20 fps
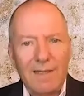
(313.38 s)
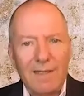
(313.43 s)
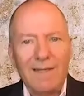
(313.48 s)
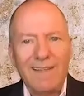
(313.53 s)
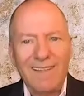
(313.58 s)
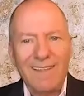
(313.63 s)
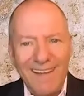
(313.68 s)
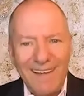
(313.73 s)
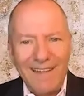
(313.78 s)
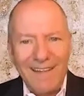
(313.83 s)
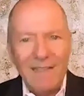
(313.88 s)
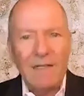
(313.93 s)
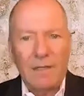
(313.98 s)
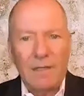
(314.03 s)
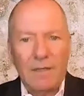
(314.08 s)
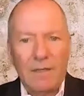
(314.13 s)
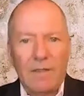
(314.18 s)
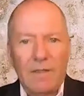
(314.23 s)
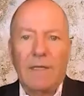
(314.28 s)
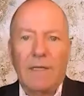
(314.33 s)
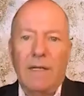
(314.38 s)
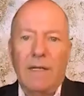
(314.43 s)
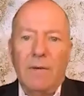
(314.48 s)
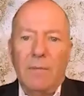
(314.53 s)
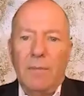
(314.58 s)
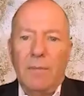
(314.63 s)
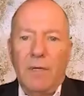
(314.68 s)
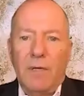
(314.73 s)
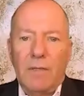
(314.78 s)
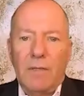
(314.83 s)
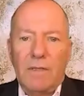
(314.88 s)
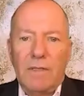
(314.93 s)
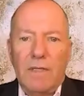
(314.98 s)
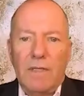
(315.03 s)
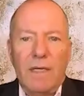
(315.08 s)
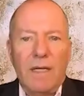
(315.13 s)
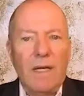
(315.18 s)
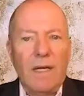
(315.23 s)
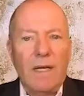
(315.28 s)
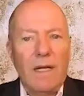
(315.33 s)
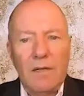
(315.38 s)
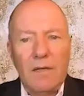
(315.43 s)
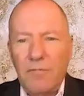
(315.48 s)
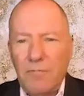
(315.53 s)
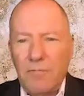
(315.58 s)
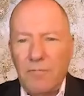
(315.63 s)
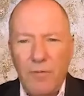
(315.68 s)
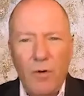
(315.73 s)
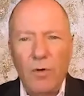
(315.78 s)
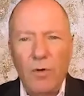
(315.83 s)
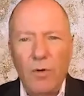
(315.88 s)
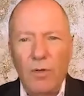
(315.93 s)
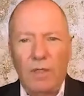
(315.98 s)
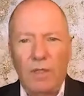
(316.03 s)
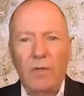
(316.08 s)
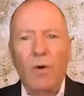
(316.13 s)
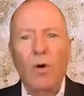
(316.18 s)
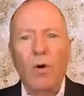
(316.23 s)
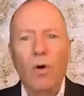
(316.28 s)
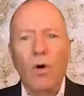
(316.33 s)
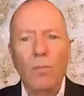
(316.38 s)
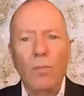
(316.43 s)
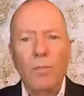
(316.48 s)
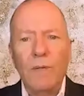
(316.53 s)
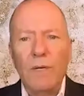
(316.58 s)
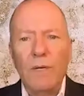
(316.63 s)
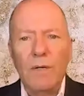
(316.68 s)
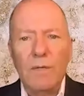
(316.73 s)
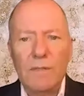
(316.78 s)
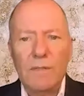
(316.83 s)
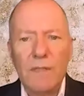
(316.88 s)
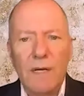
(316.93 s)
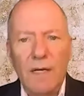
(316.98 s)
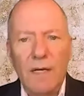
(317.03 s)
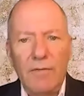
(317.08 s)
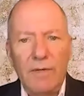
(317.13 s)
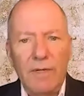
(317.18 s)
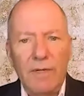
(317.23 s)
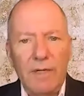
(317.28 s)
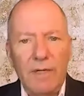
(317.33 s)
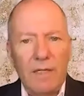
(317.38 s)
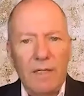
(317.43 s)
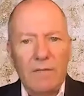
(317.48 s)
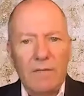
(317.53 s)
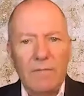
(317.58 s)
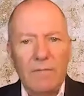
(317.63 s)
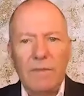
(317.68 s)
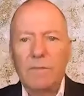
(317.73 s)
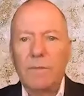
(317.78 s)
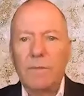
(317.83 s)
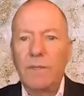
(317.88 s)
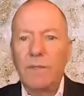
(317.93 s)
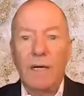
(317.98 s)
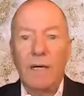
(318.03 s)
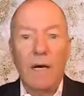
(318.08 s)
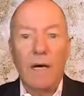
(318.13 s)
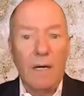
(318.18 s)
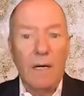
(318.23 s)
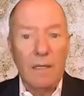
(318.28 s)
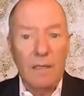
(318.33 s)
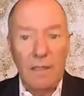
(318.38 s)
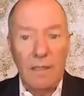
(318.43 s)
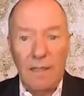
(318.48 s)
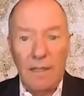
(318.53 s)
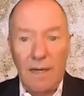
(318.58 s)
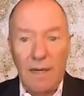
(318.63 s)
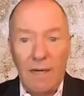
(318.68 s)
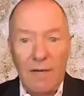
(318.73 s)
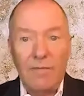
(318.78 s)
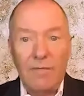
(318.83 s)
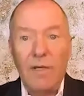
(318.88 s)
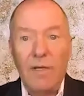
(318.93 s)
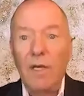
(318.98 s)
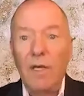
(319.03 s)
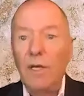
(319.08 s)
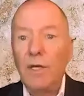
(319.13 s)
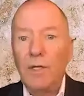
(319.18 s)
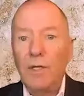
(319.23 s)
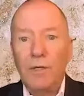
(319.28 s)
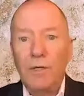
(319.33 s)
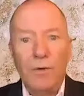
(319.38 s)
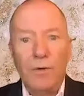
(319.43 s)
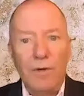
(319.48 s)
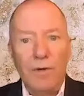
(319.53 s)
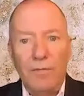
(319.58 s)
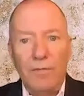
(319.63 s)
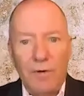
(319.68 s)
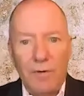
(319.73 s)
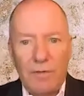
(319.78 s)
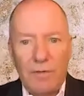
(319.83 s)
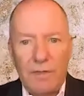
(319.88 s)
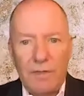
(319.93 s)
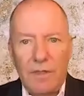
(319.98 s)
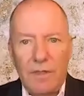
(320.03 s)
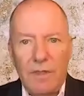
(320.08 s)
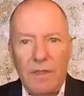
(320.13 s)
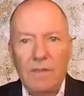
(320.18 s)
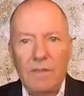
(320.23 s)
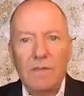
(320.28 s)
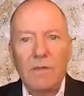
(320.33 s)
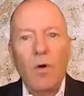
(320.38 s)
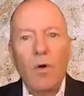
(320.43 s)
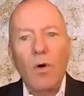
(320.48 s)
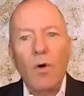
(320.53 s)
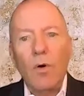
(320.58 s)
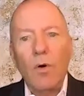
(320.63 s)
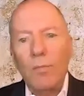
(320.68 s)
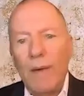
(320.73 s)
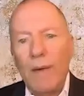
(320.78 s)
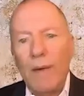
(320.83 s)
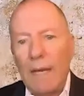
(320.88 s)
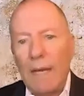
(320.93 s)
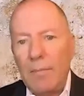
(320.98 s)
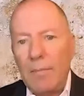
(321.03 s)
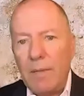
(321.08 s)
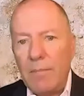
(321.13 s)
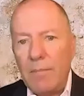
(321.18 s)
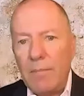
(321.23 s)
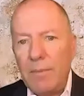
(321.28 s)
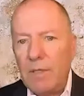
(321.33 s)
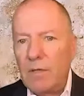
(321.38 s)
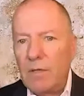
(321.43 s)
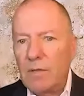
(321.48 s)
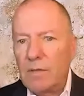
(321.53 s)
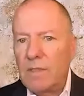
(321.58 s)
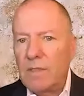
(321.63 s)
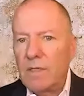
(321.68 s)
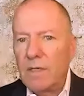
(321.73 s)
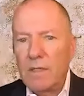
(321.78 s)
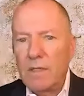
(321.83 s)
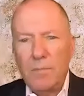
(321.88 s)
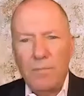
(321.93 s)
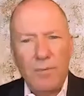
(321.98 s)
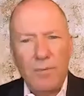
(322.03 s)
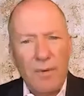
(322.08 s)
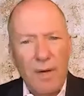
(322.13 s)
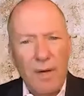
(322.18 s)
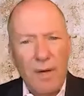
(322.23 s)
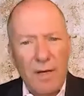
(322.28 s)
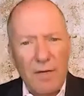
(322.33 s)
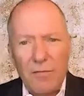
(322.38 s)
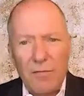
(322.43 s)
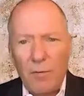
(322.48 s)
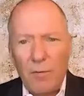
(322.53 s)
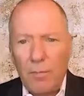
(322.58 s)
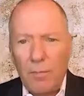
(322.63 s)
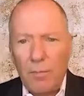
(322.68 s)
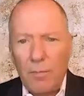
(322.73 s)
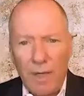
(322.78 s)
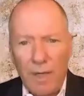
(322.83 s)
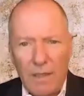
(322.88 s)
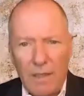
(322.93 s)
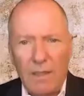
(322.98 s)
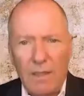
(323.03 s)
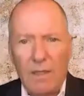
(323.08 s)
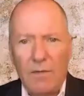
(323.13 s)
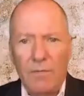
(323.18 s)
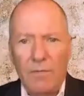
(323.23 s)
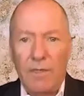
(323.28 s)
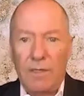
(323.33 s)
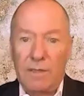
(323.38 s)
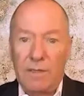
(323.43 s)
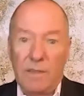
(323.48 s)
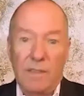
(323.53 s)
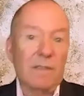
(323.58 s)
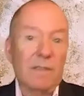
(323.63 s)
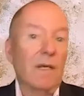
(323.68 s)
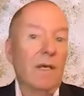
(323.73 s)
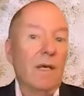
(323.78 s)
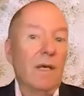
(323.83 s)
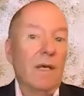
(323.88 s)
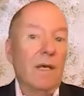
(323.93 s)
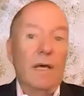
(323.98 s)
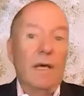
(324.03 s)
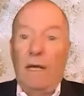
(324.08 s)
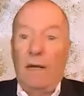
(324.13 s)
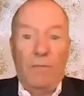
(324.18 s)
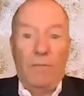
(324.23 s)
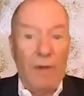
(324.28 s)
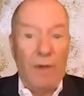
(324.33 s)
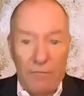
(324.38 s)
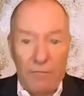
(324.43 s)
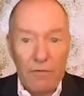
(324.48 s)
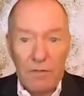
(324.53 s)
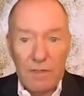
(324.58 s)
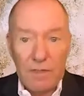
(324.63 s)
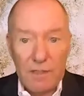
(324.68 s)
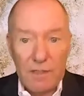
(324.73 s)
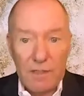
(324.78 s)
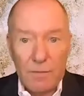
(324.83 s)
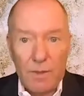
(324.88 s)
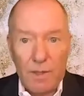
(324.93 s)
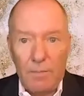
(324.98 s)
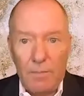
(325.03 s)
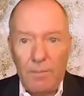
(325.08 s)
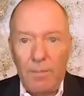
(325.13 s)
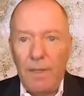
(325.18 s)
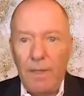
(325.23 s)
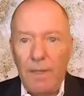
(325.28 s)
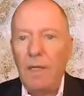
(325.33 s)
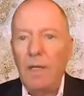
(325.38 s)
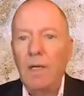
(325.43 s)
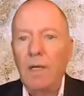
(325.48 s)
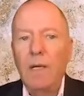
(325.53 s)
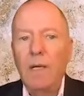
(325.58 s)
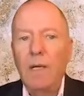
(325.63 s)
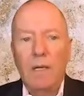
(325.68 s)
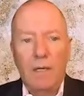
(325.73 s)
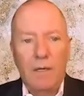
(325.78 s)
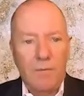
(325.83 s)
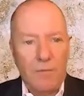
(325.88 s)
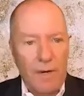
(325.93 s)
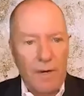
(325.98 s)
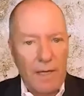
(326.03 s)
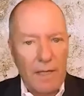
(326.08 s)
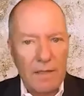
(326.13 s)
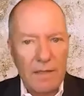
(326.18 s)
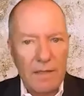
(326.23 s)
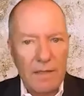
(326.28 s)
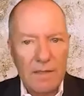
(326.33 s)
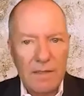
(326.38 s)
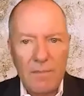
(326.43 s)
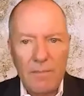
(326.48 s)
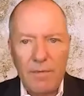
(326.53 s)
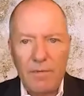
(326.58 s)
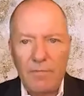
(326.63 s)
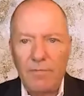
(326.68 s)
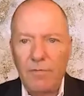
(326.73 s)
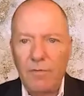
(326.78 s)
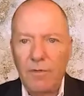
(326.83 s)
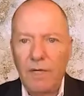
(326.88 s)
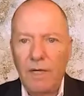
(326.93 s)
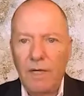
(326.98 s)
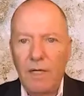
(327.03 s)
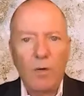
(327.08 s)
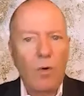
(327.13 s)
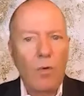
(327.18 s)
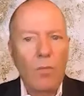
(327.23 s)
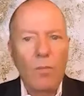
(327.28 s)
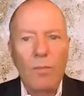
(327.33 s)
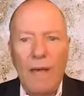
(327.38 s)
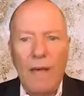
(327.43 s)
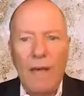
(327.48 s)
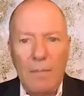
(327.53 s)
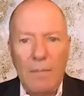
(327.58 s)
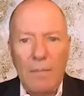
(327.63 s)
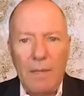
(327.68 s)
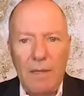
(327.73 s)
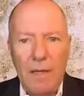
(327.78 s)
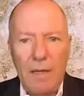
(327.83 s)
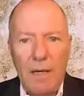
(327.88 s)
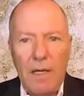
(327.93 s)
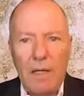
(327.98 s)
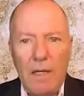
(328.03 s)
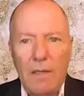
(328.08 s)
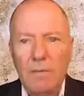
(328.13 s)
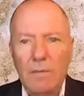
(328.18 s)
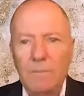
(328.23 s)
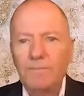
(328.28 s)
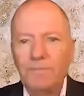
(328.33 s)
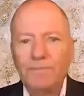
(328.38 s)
attend higher, either because they cannot afford it, or because they live in countries where there aren't enough universities, or maybe because they are deprived for political reasons. And refugees will be great example for that. Or maybe they are